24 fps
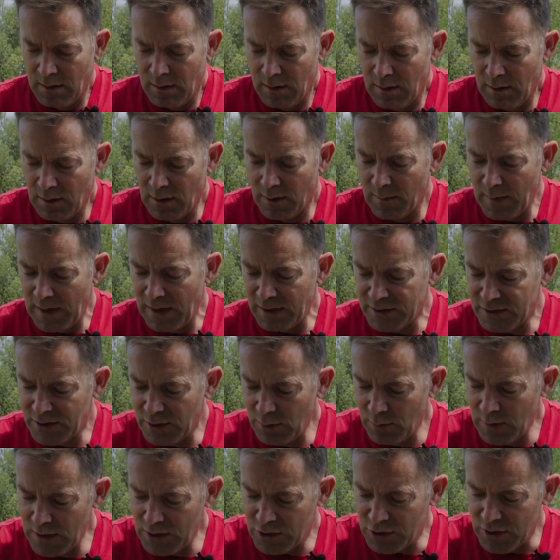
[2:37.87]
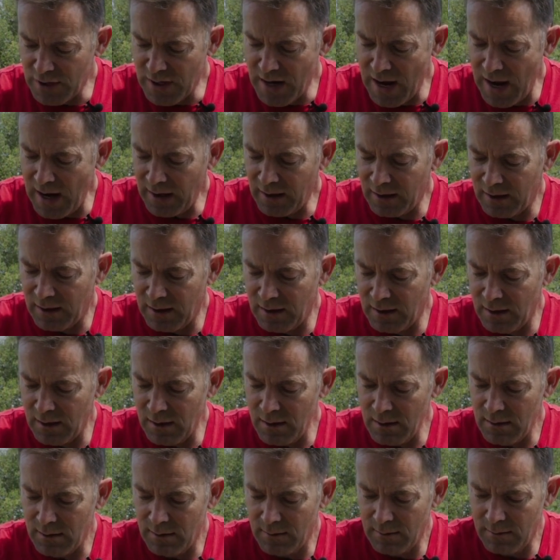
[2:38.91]
You've got about a two inch neck
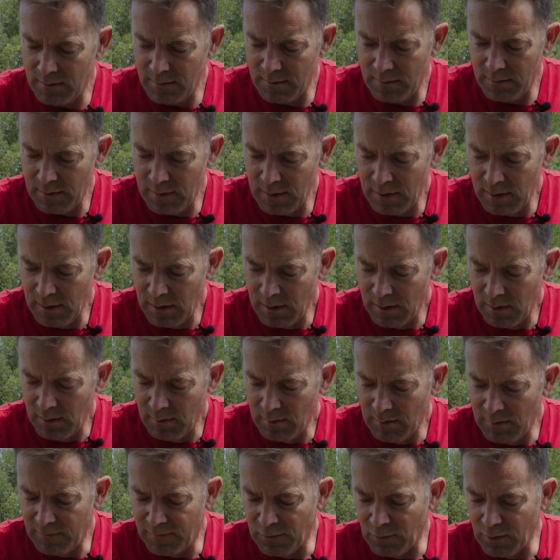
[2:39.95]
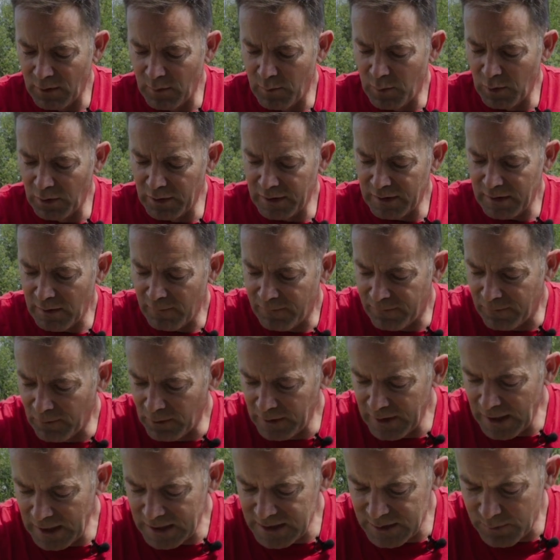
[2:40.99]
here before the bullet
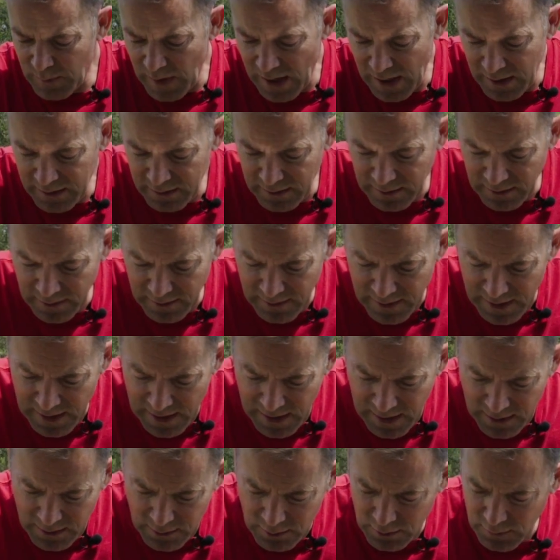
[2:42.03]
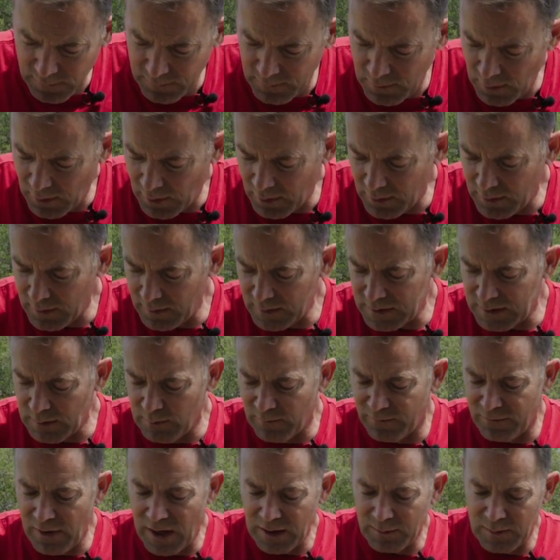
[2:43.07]
fully expanded and then you've got some
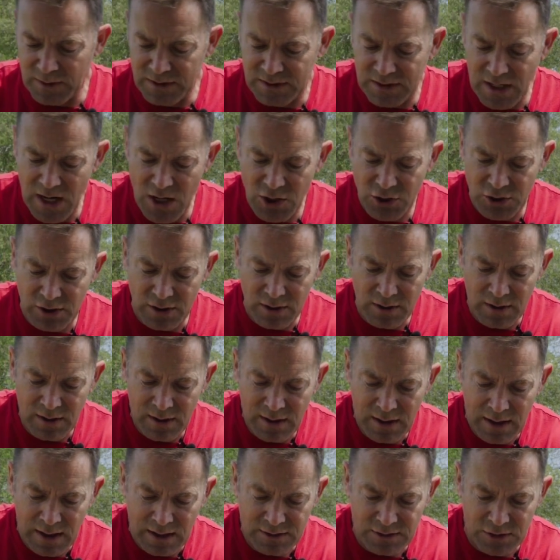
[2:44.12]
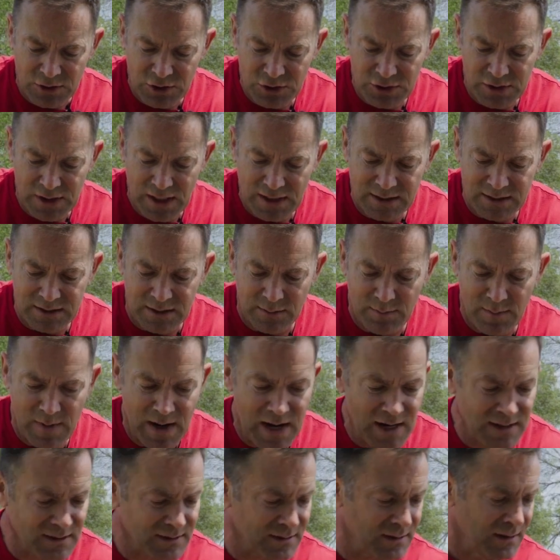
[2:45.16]
fragmentation as it shed some
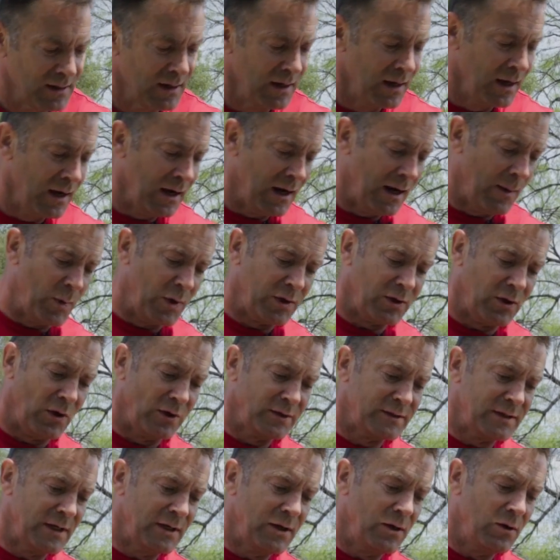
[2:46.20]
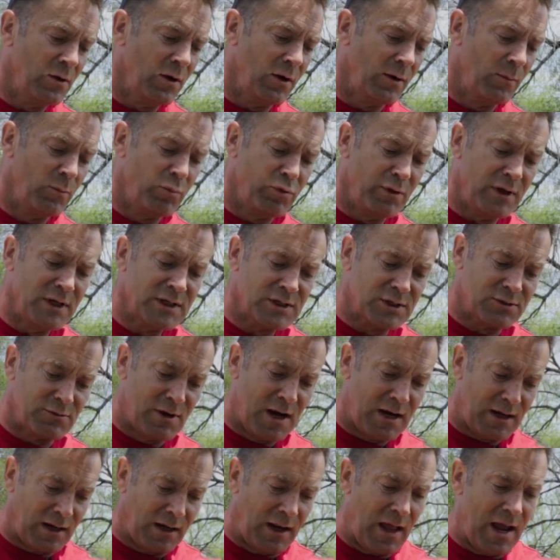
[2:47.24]
mass uh, but continued on pretty
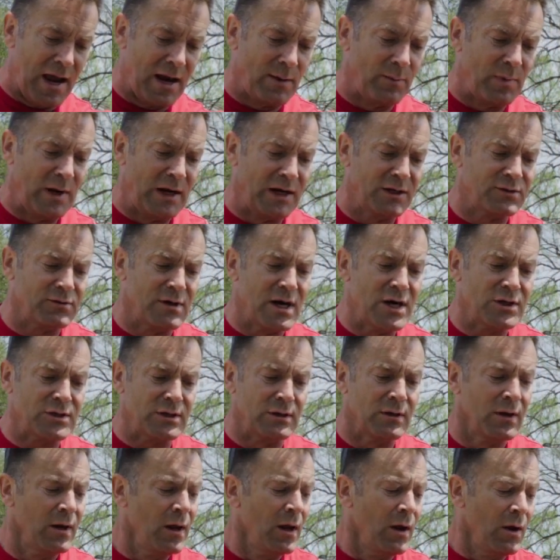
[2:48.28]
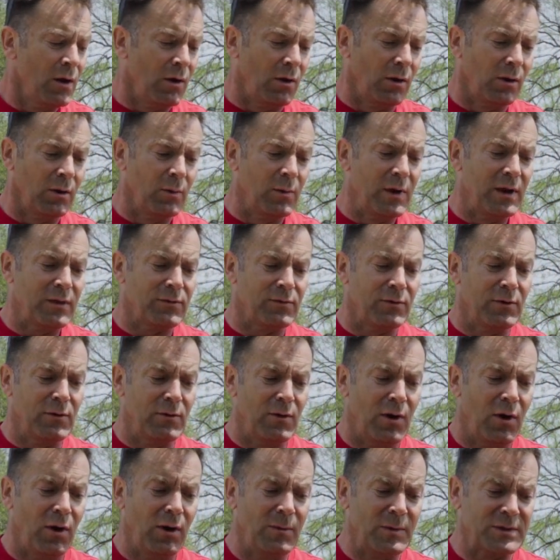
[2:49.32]
straight line penetration all the way
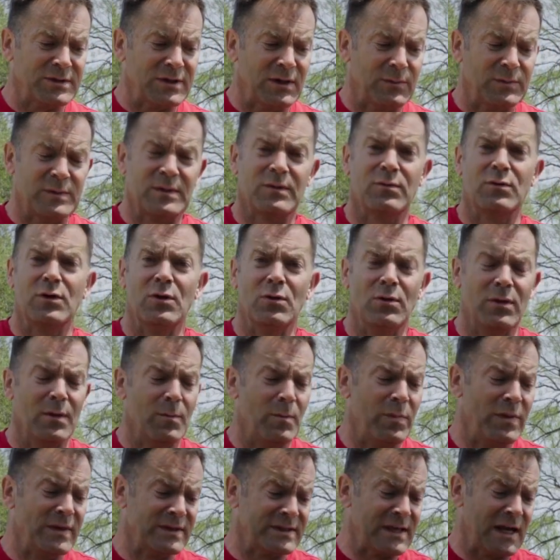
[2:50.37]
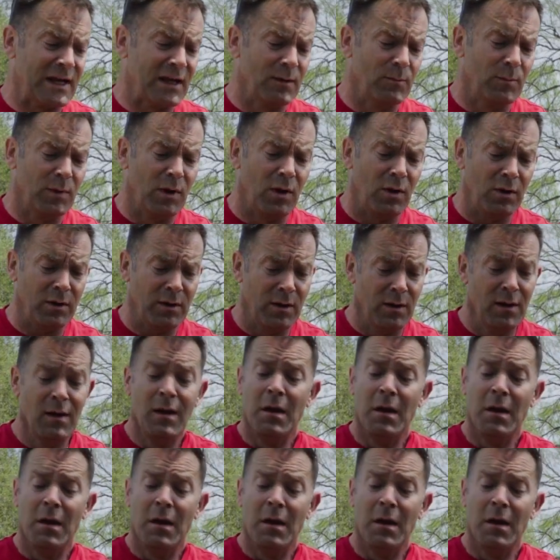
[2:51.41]
through, almost up through the, the second block.